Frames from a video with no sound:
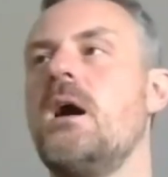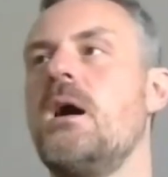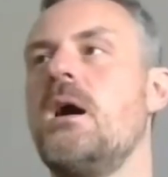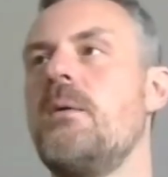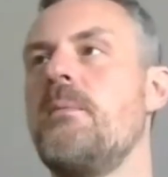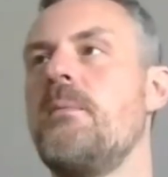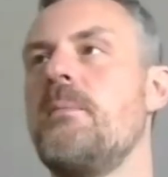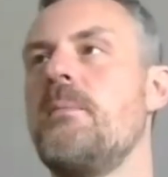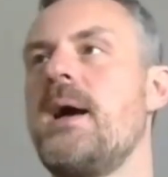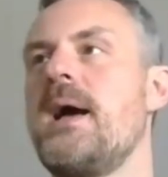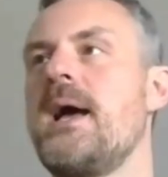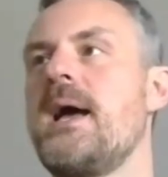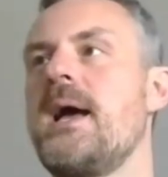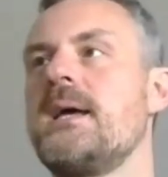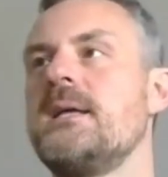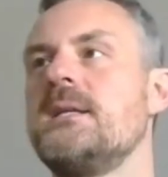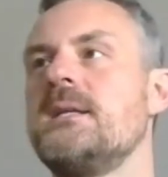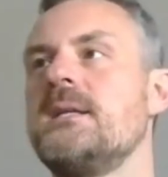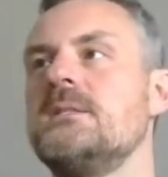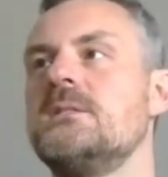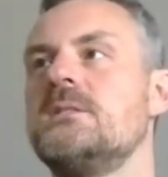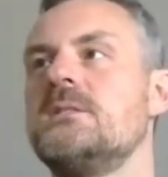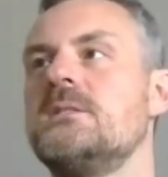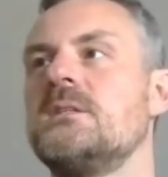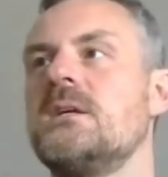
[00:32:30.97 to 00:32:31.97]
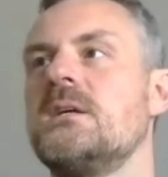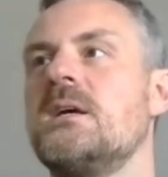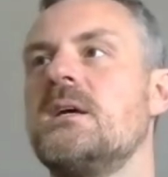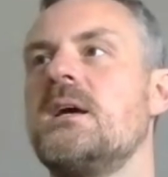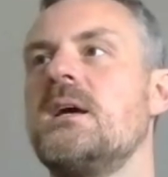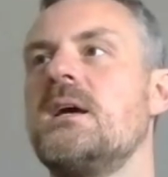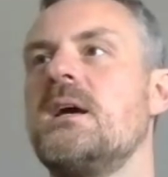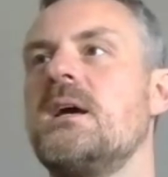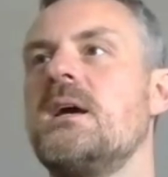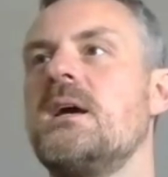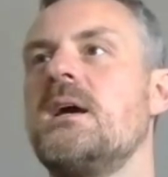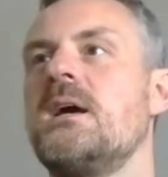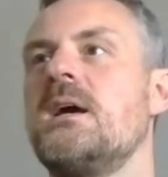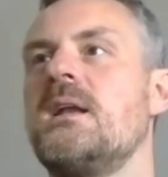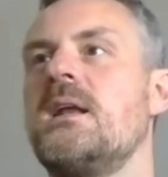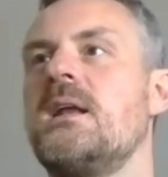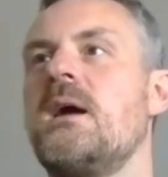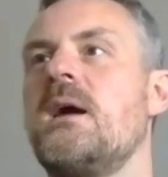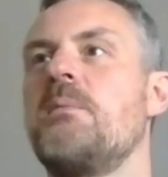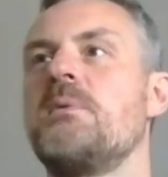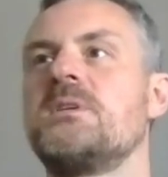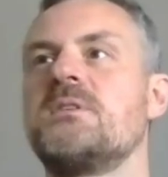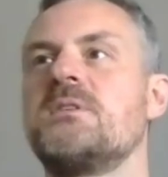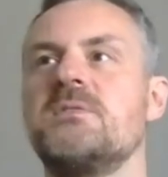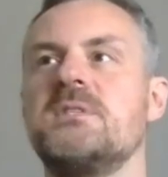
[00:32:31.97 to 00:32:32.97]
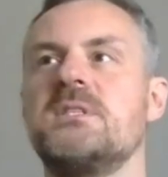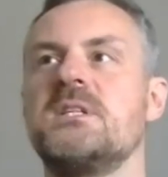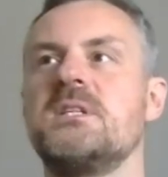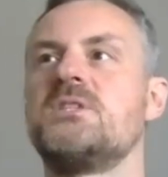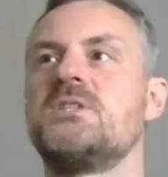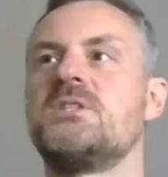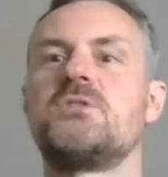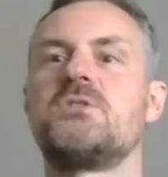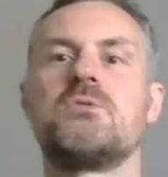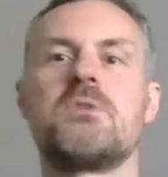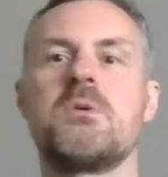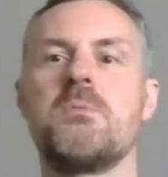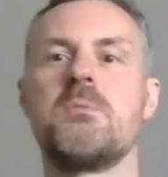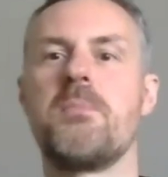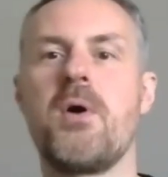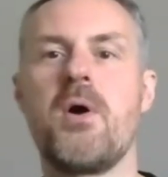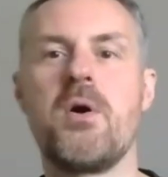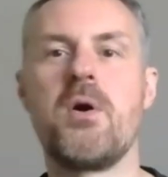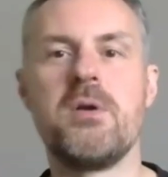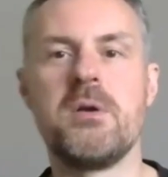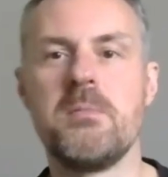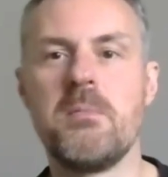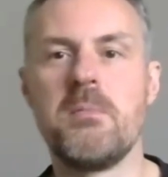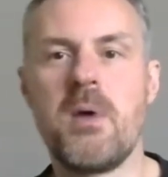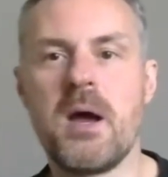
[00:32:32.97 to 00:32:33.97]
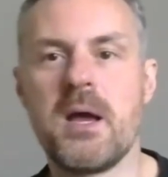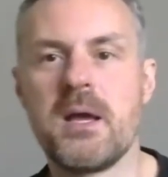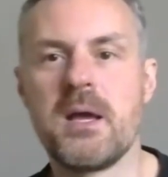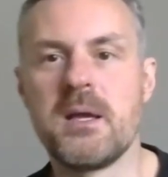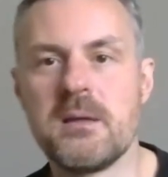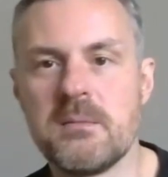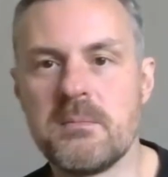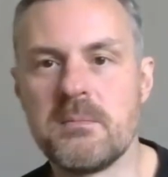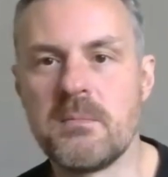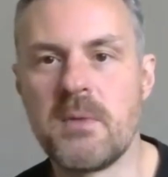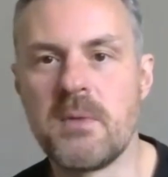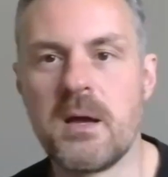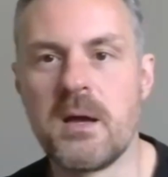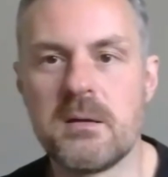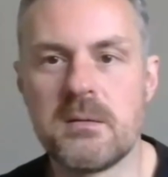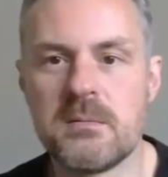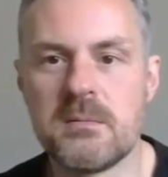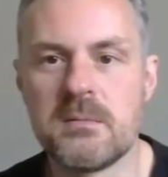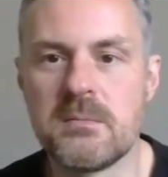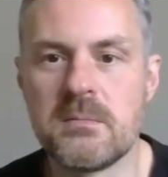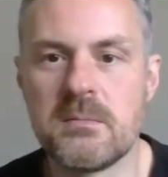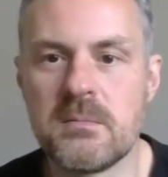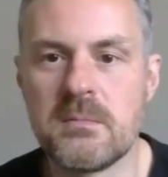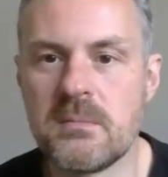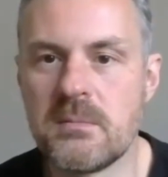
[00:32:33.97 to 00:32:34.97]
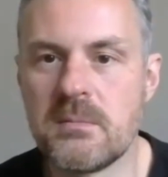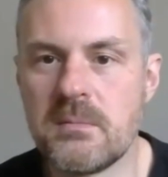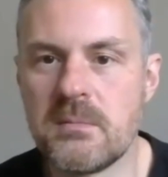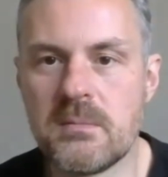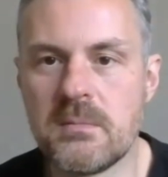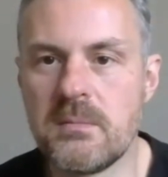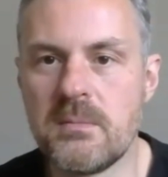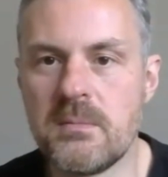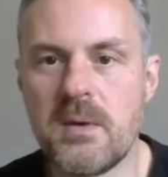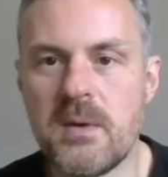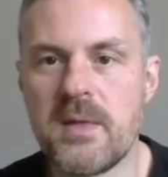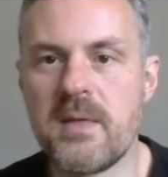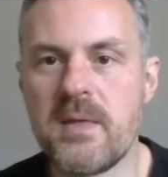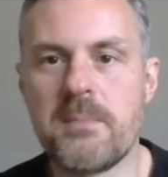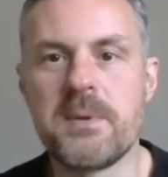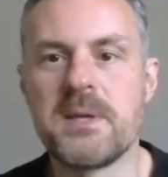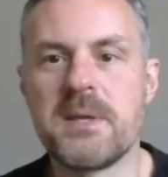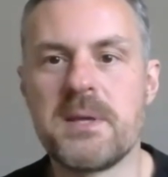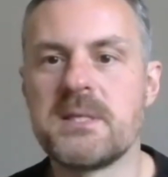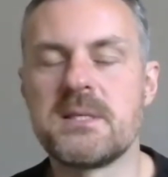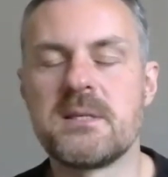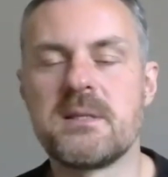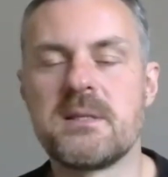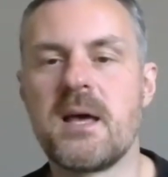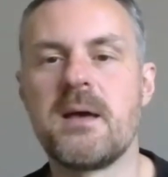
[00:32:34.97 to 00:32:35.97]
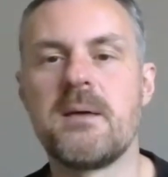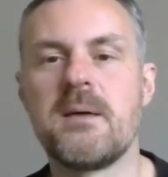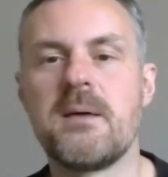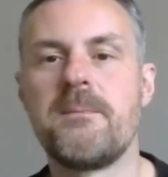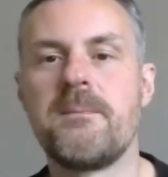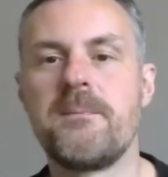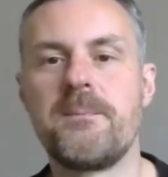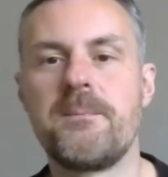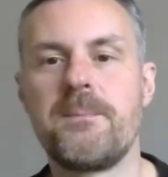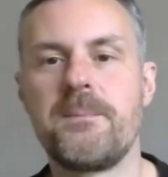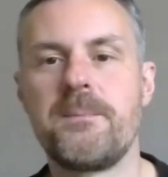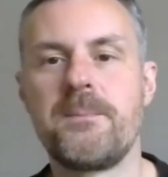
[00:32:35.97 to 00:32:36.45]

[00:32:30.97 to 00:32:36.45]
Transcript: And how much of a digital component might there be to that?